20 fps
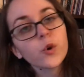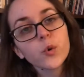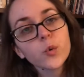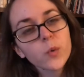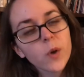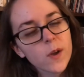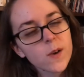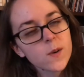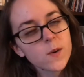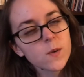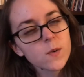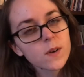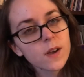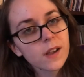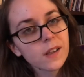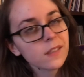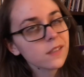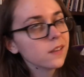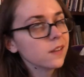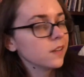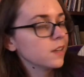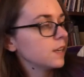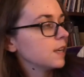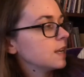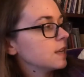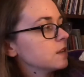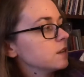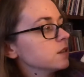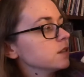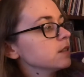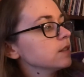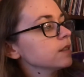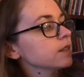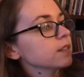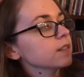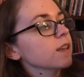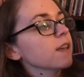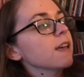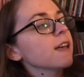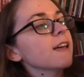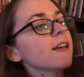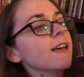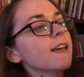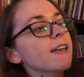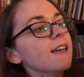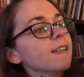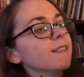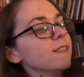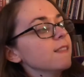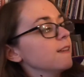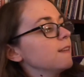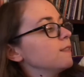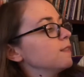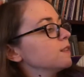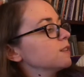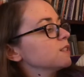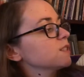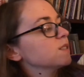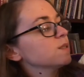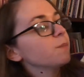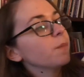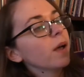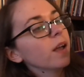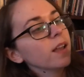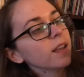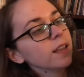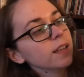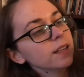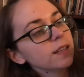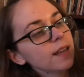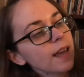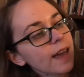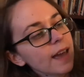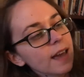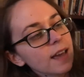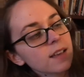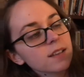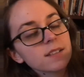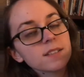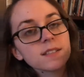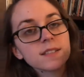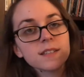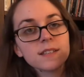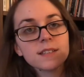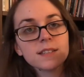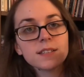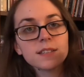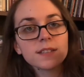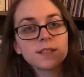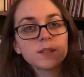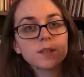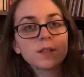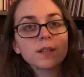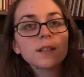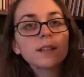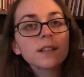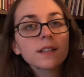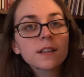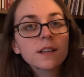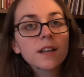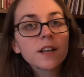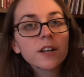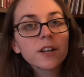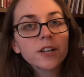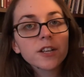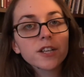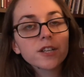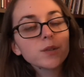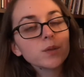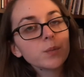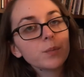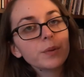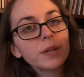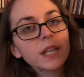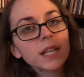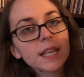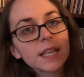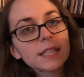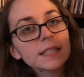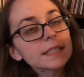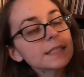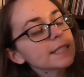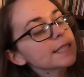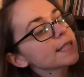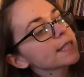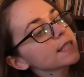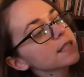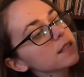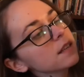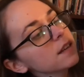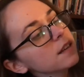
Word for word: crow, I think it is. And then the spine has these little cute plants